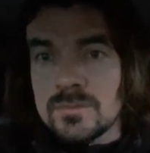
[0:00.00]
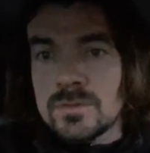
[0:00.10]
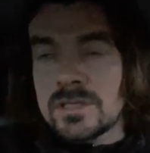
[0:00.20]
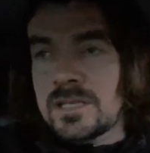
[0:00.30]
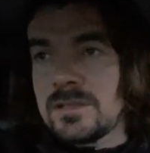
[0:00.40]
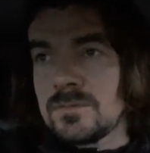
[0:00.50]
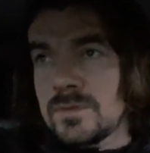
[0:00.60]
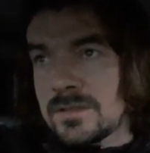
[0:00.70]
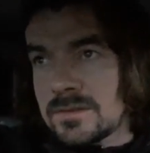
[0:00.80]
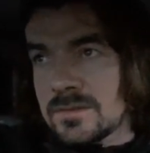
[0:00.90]
working
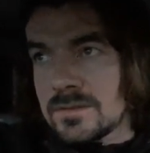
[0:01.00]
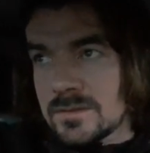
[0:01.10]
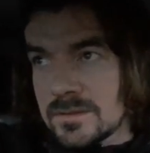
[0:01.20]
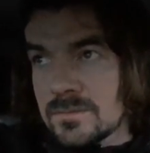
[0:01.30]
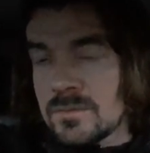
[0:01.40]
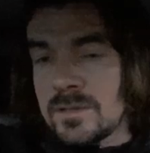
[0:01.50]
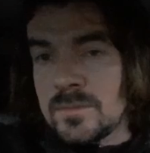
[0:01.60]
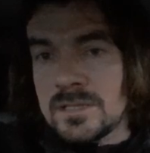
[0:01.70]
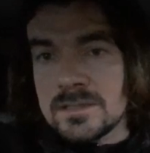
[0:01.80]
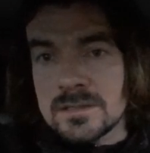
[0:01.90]
with
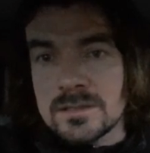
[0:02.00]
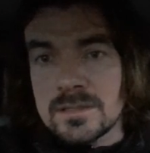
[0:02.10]
women,